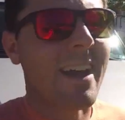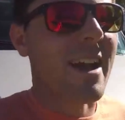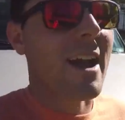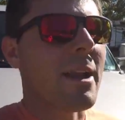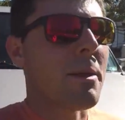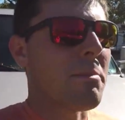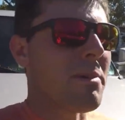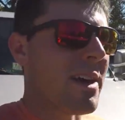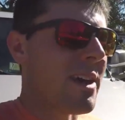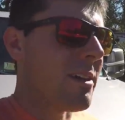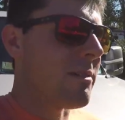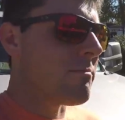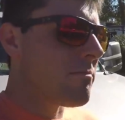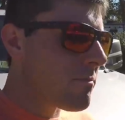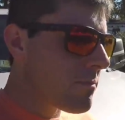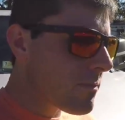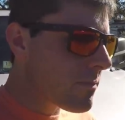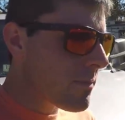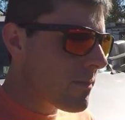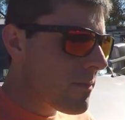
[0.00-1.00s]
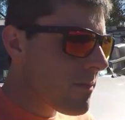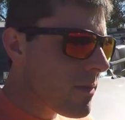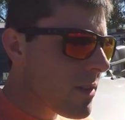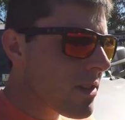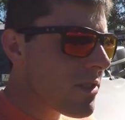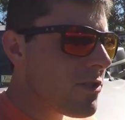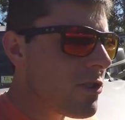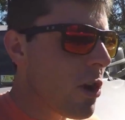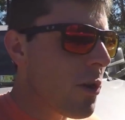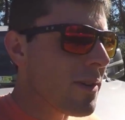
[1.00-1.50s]
kind of paint.
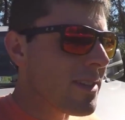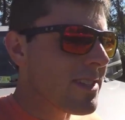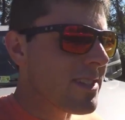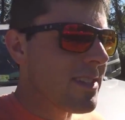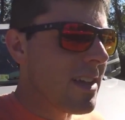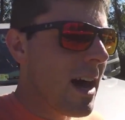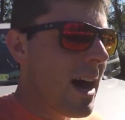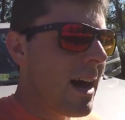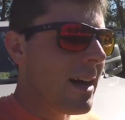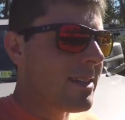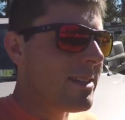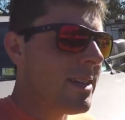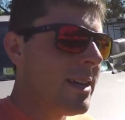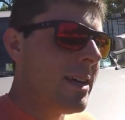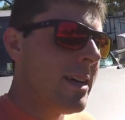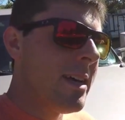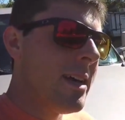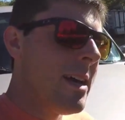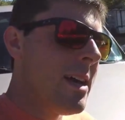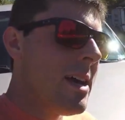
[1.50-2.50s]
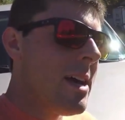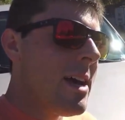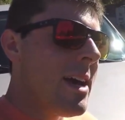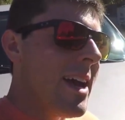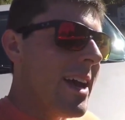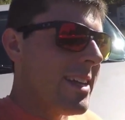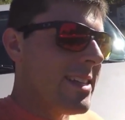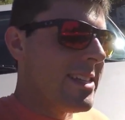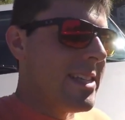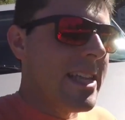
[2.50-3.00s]
So it's not
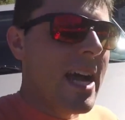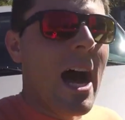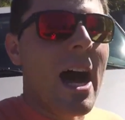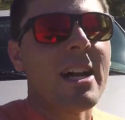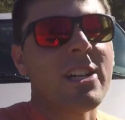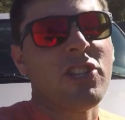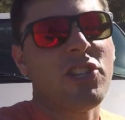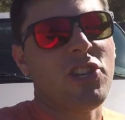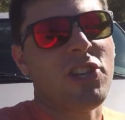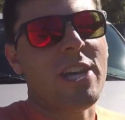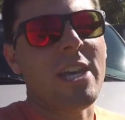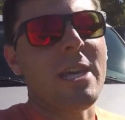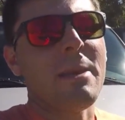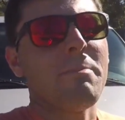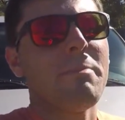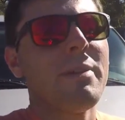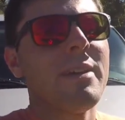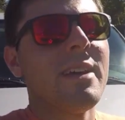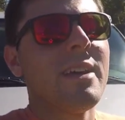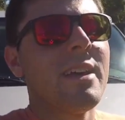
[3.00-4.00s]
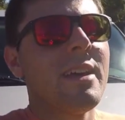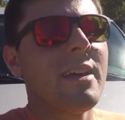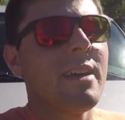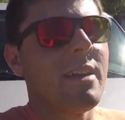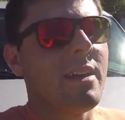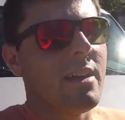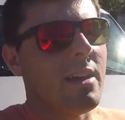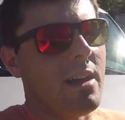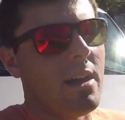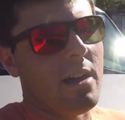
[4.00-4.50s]
cheap.
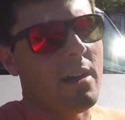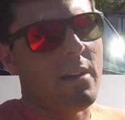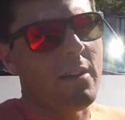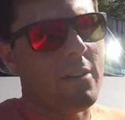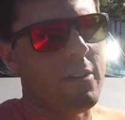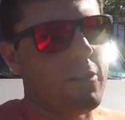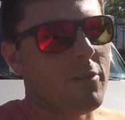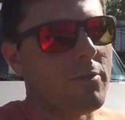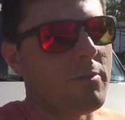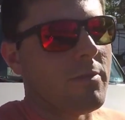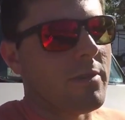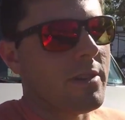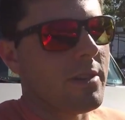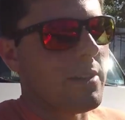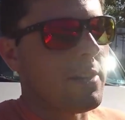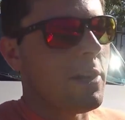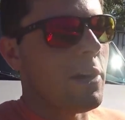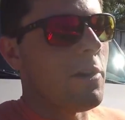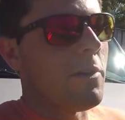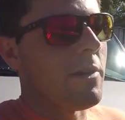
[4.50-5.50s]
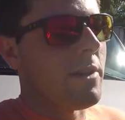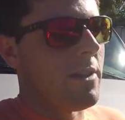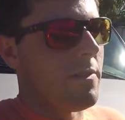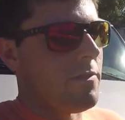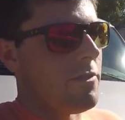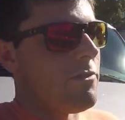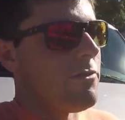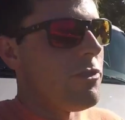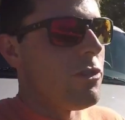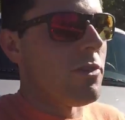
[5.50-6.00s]
And if
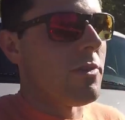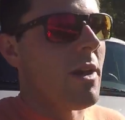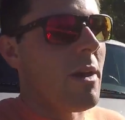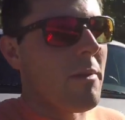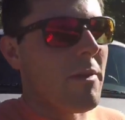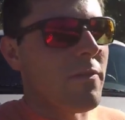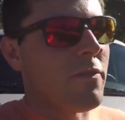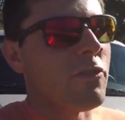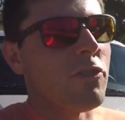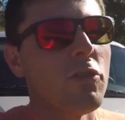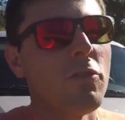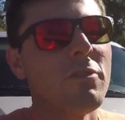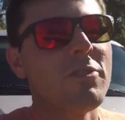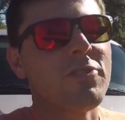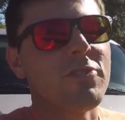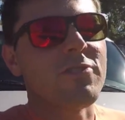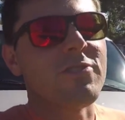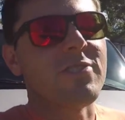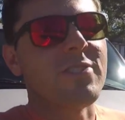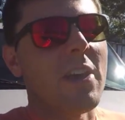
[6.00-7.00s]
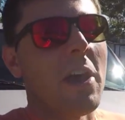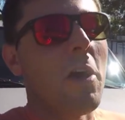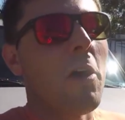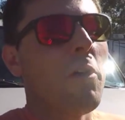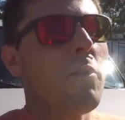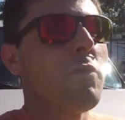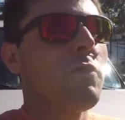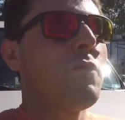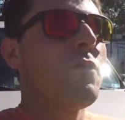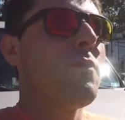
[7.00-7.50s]
you do it
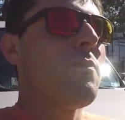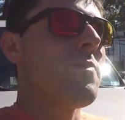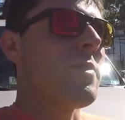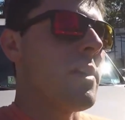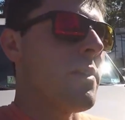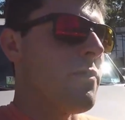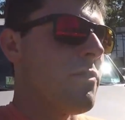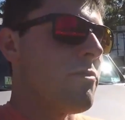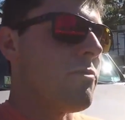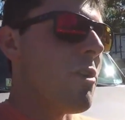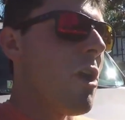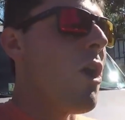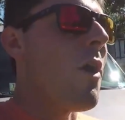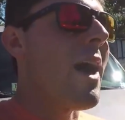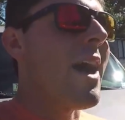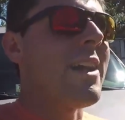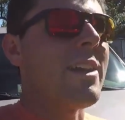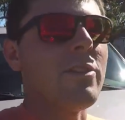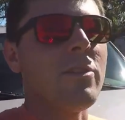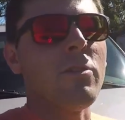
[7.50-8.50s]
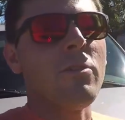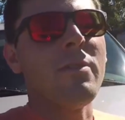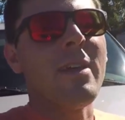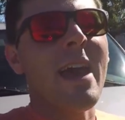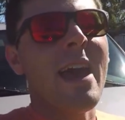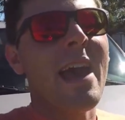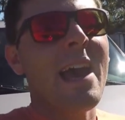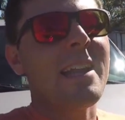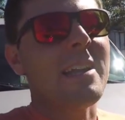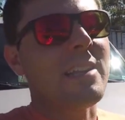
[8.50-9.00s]
yourself, if you know how to do
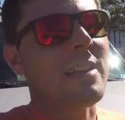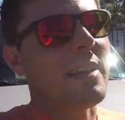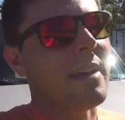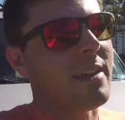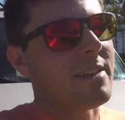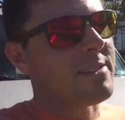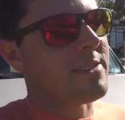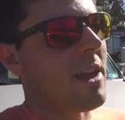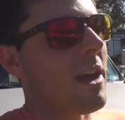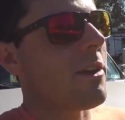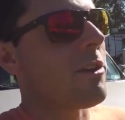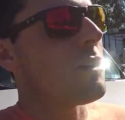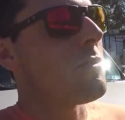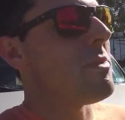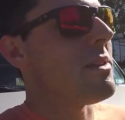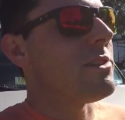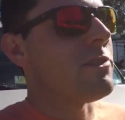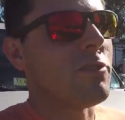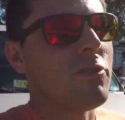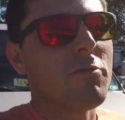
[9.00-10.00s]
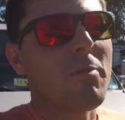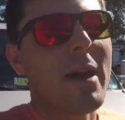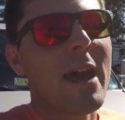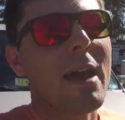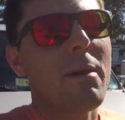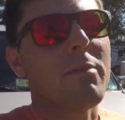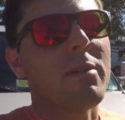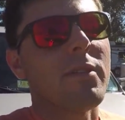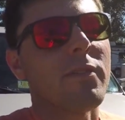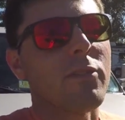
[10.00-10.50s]
that, it's not going to be too
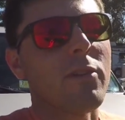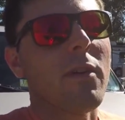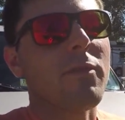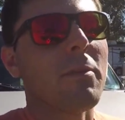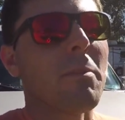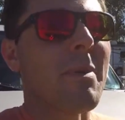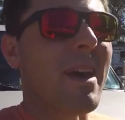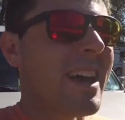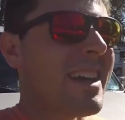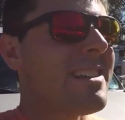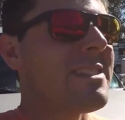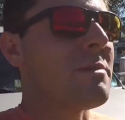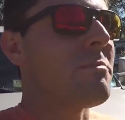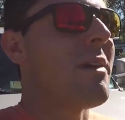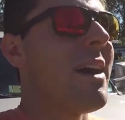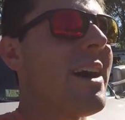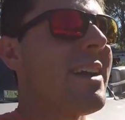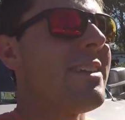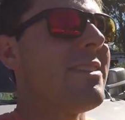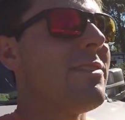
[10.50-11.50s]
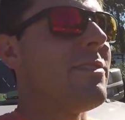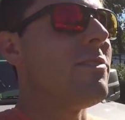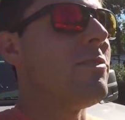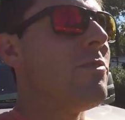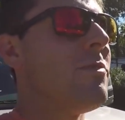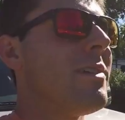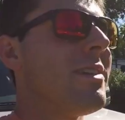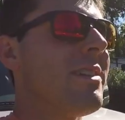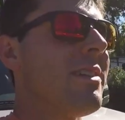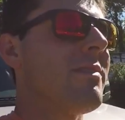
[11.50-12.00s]
bad. But if you have to pay somebody to
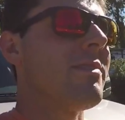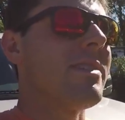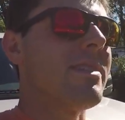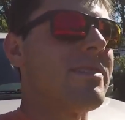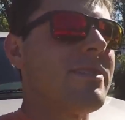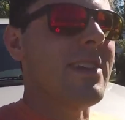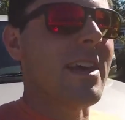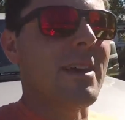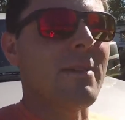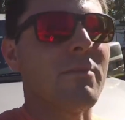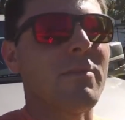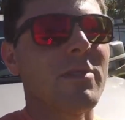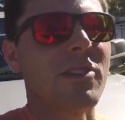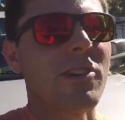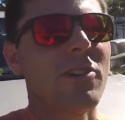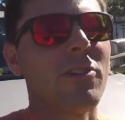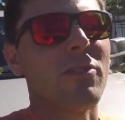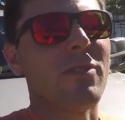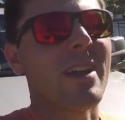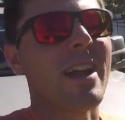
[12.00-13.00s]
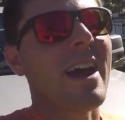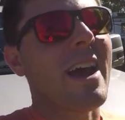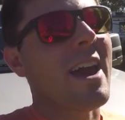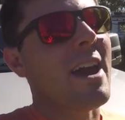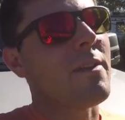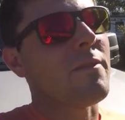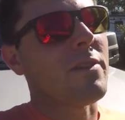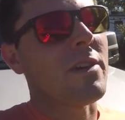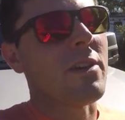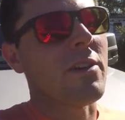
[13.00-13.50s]
do it, the same material that I
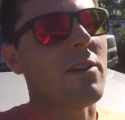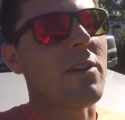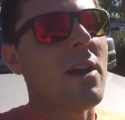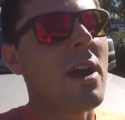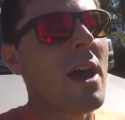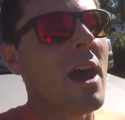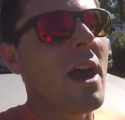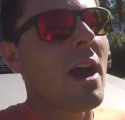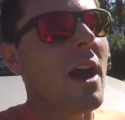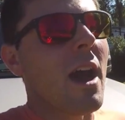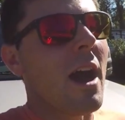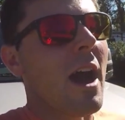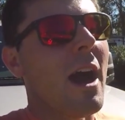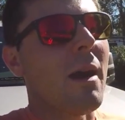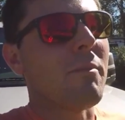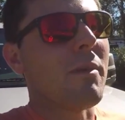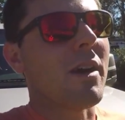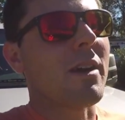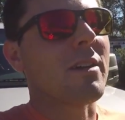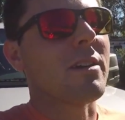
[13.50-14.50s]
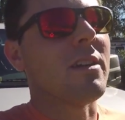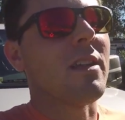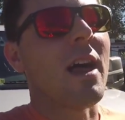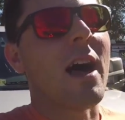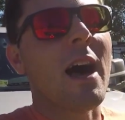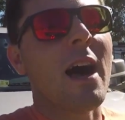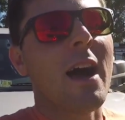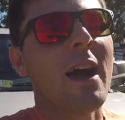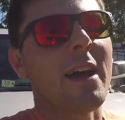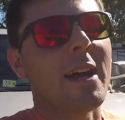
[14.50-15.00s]
have here, I'm not going to
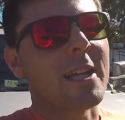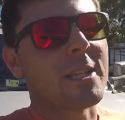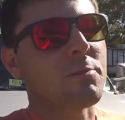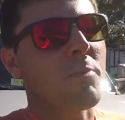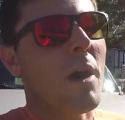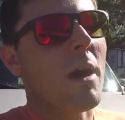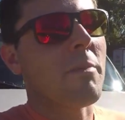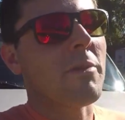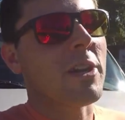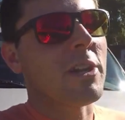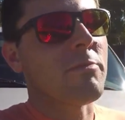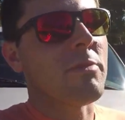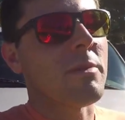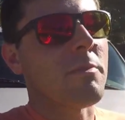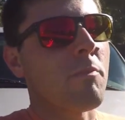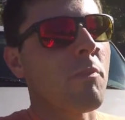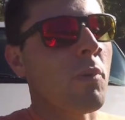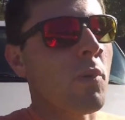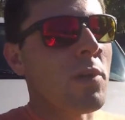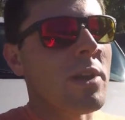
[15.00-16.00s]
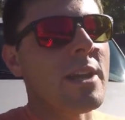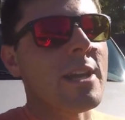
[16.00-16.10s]
lie, it's probably going to be pretty